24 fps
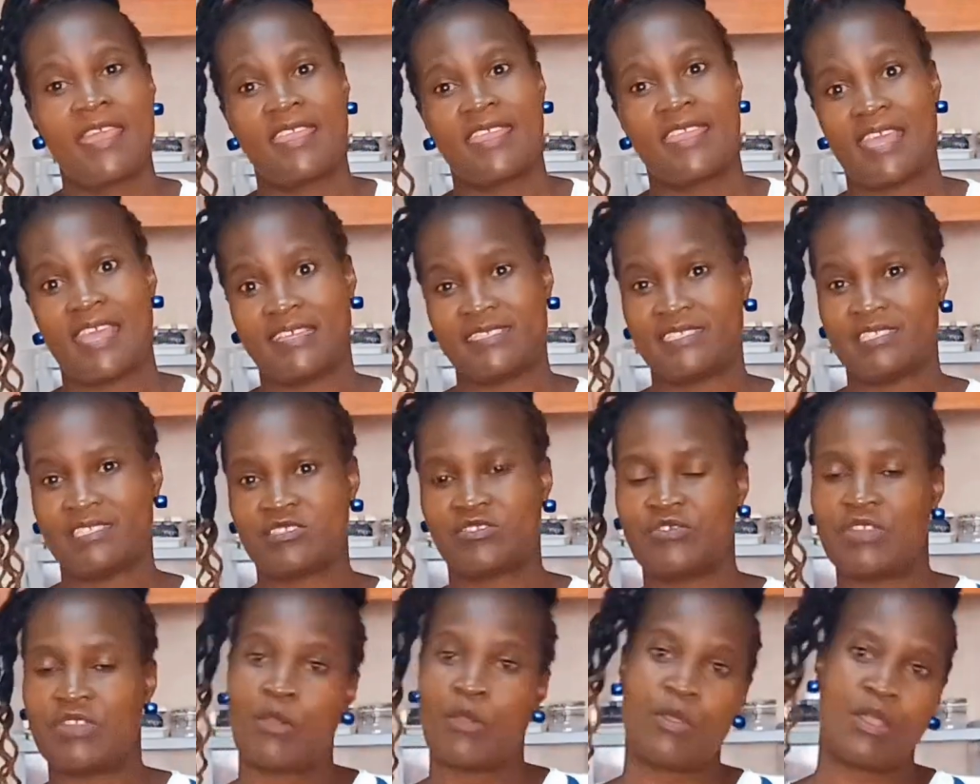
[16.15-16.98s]
Yes,
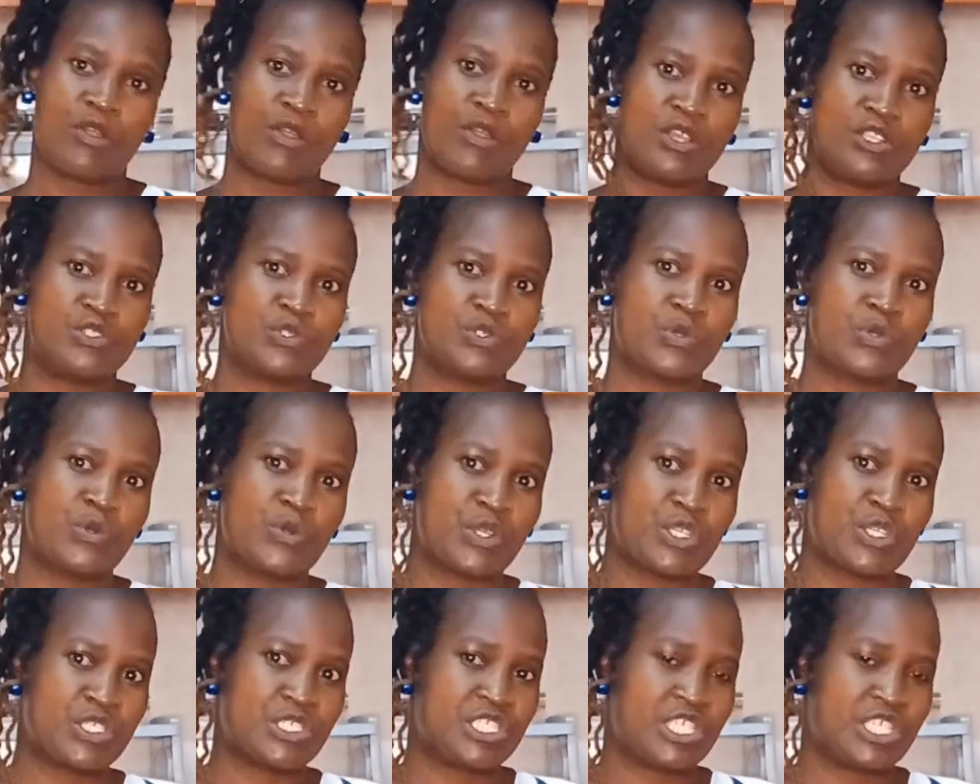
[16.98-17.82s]
today we are going to
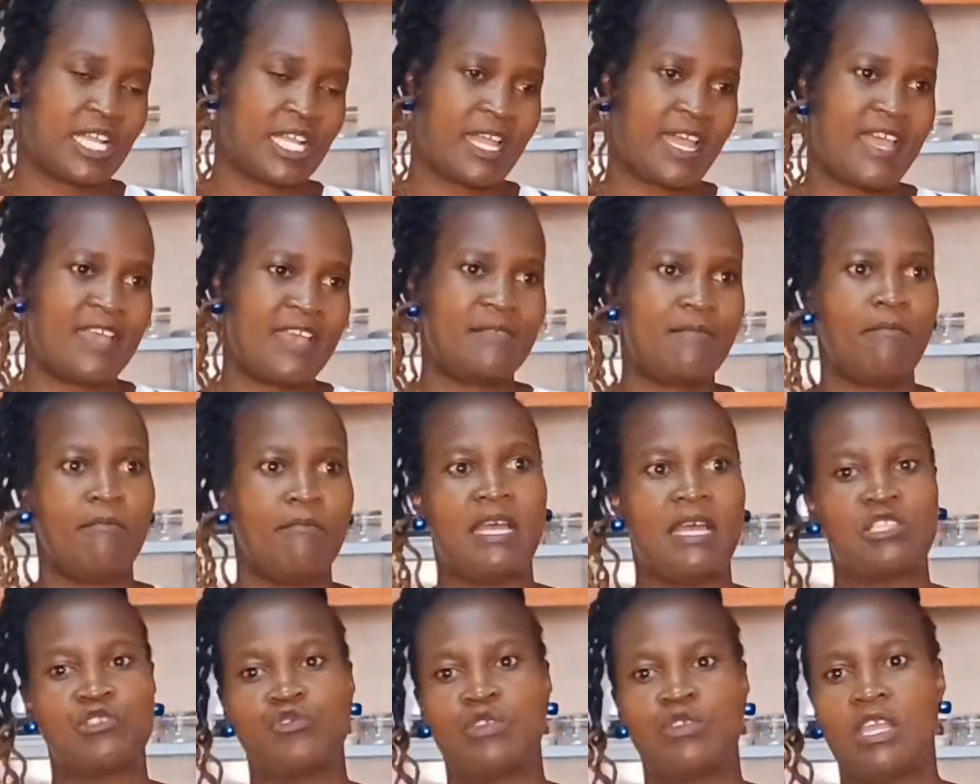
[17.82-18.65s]
cook chicken,
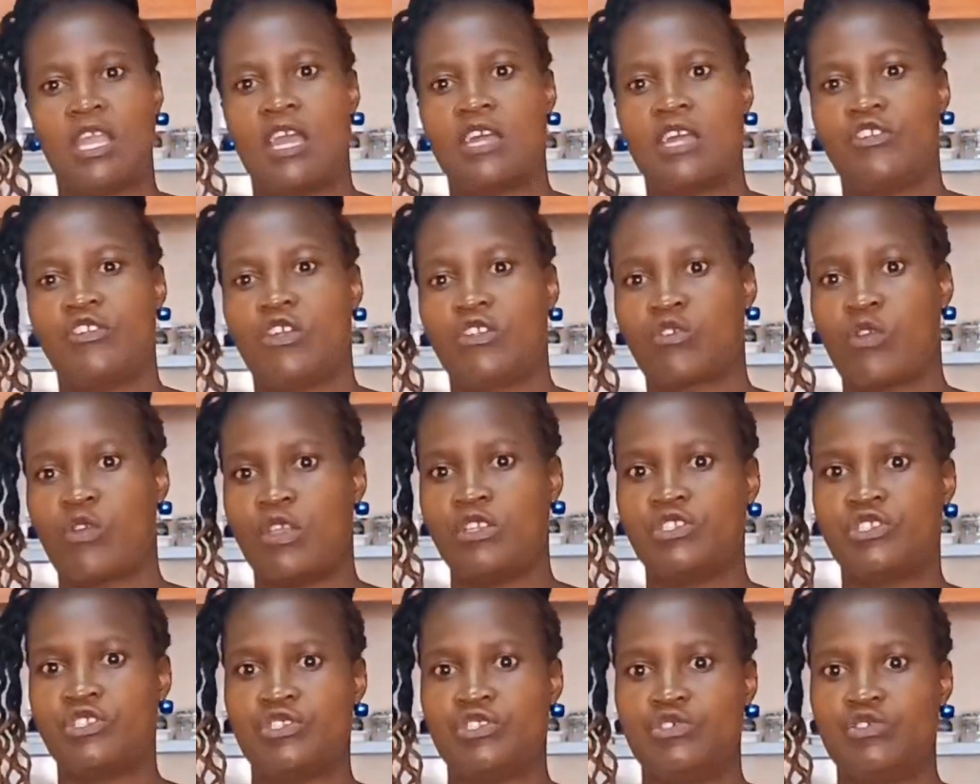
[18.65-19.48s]
but we are not
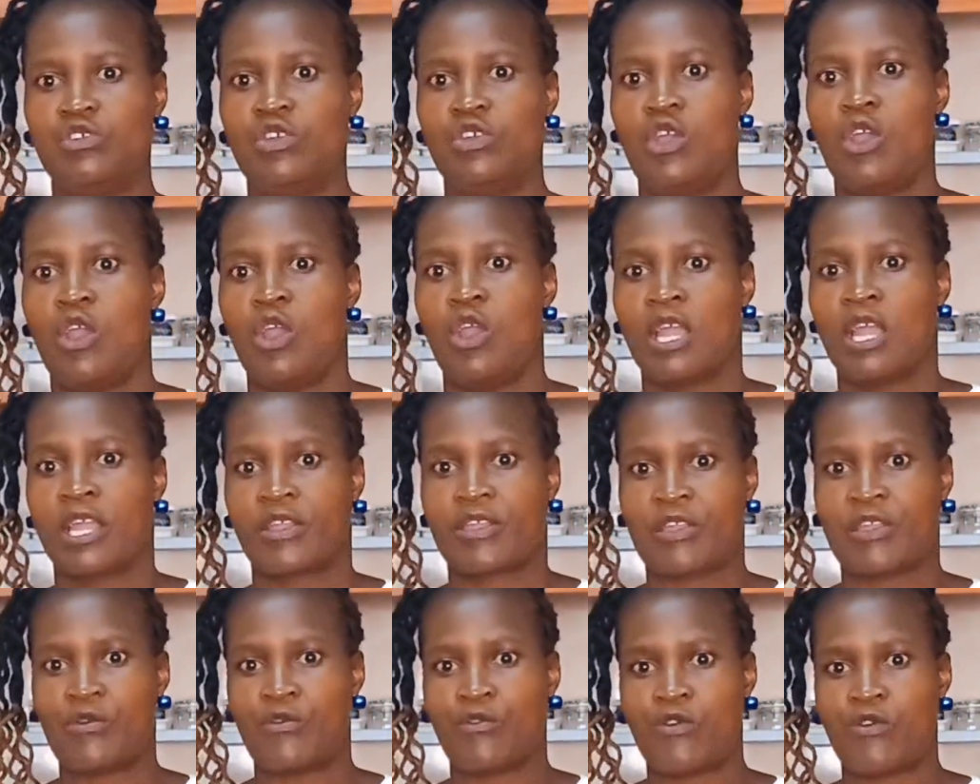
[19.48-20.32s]
going to do
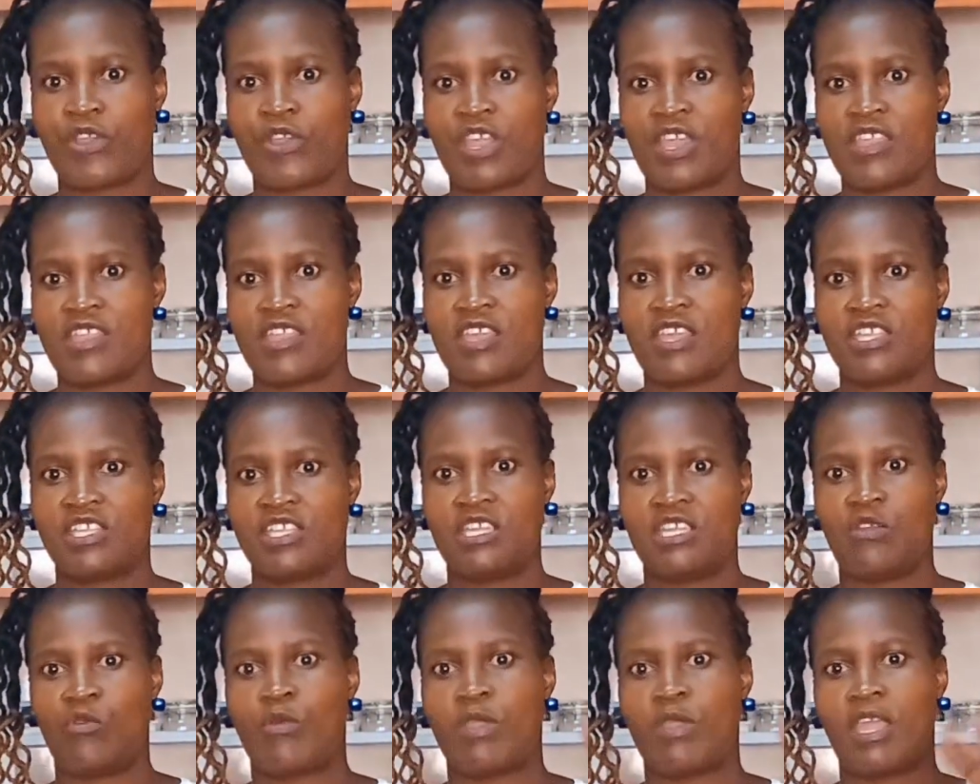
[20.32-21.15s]
kuku
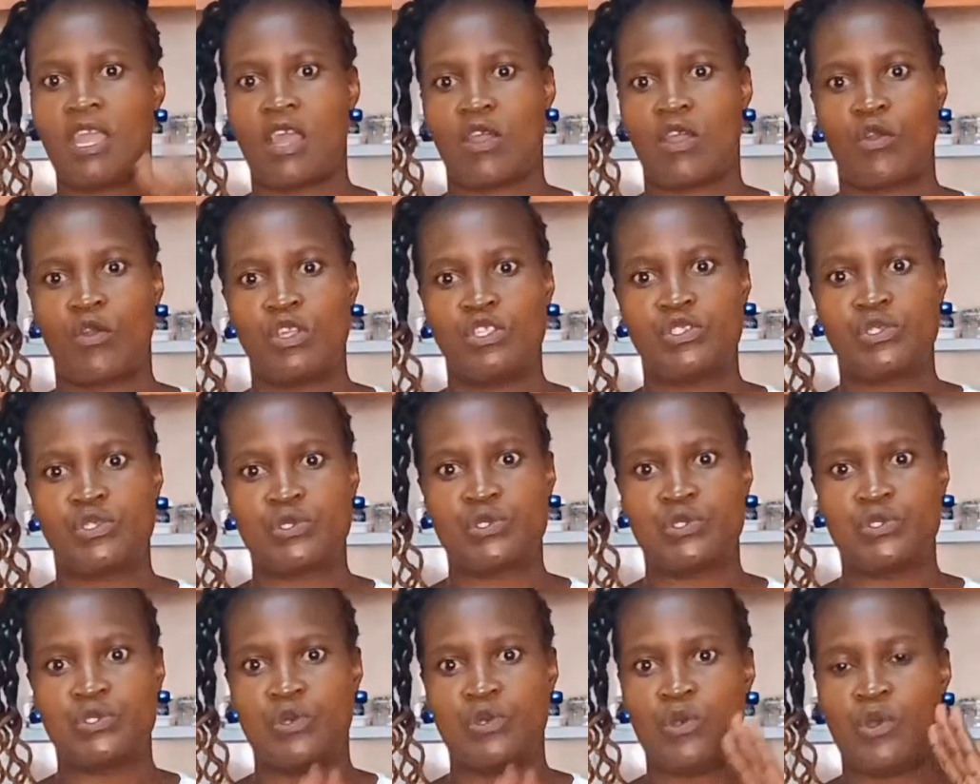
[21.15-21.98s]
kienyeji. We are going to
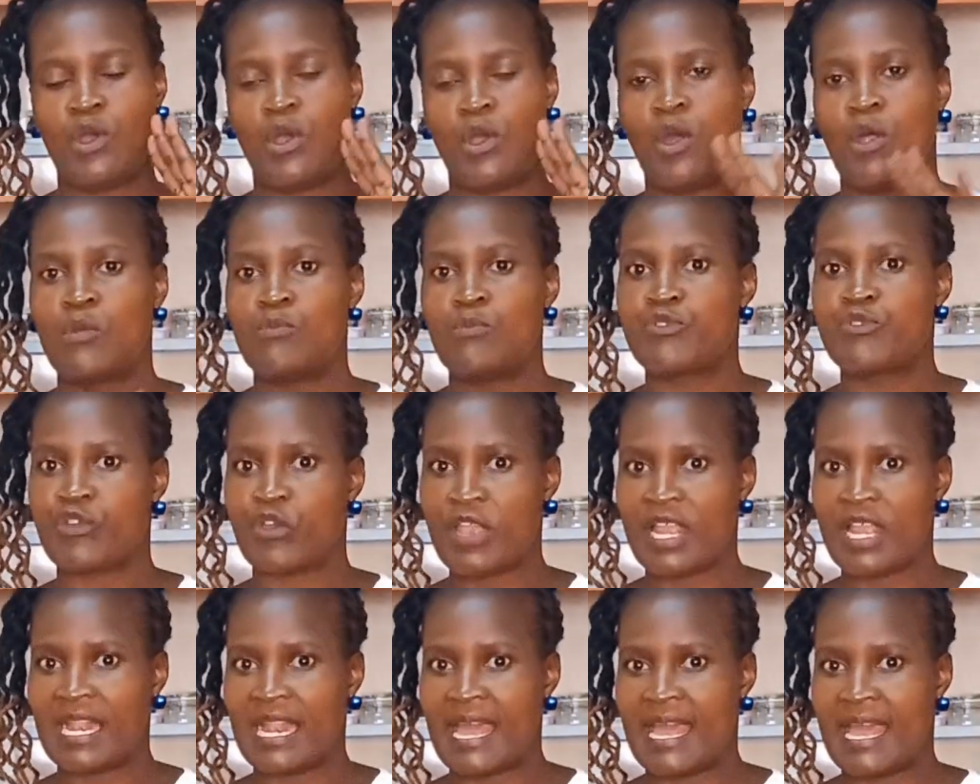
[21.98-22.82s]
do
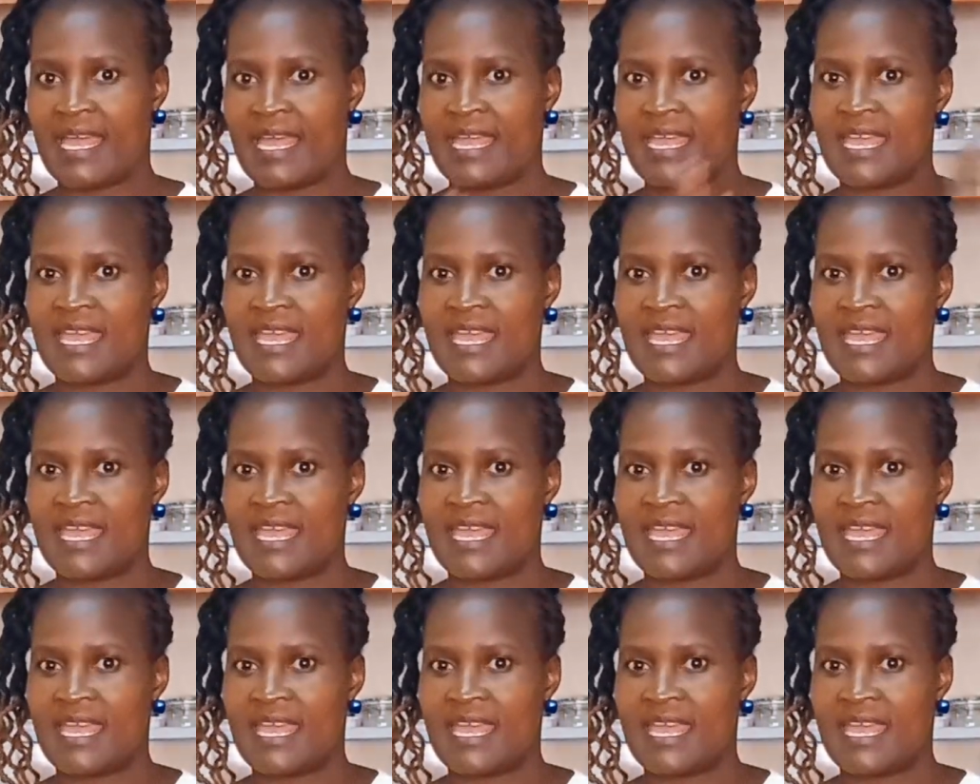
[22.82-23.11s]
broiler.